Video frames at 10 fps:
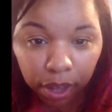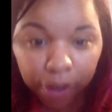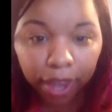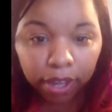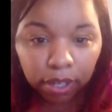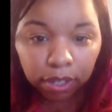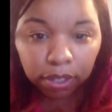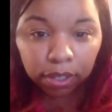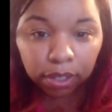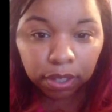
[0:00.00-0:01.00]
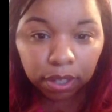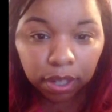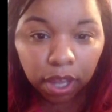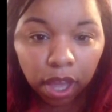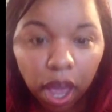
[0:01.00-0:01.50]
Okay.
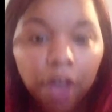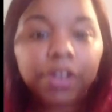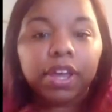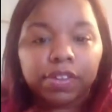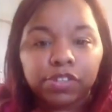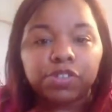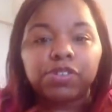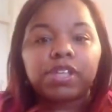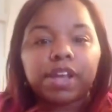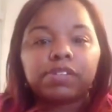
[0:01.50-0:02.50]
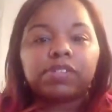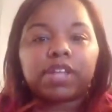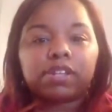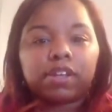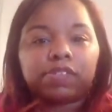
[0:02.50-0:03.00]
Oh yeah, so you said
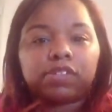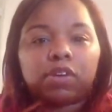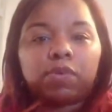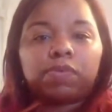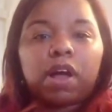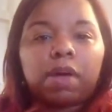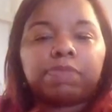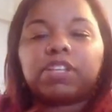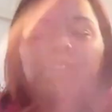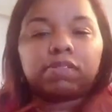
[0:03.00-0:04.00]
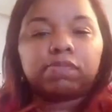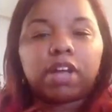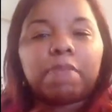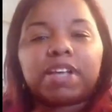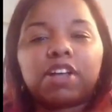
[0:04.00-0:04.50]
that, so I'm going to
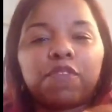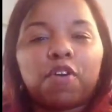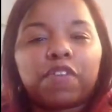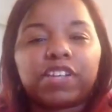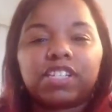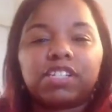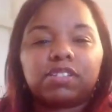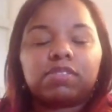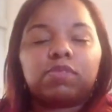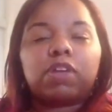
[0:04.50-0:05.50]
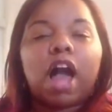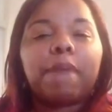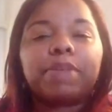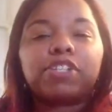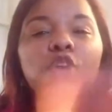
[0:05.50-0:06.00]
cut myself off because these
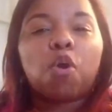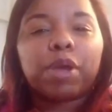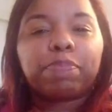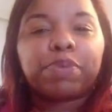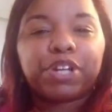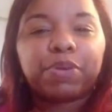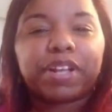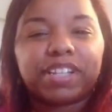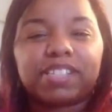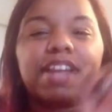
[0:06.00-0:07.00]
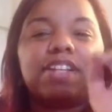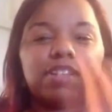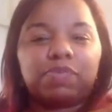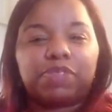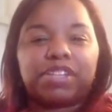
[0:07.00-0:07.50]
comments go away pretty quickly, so I need
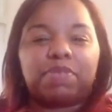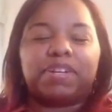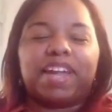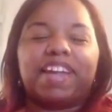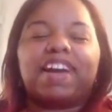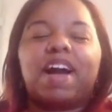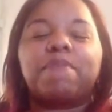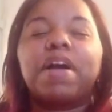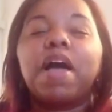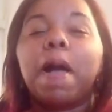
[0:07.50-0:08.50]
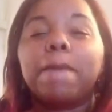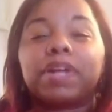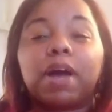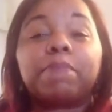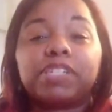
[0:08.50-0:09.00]
to read them when they come.
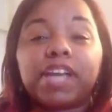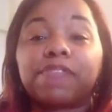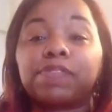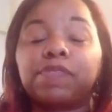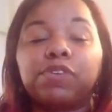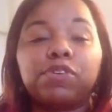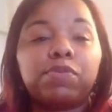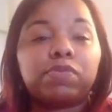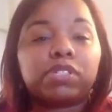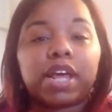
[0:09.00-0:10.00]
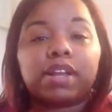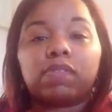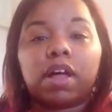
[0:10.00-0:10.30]
But yeah, if you set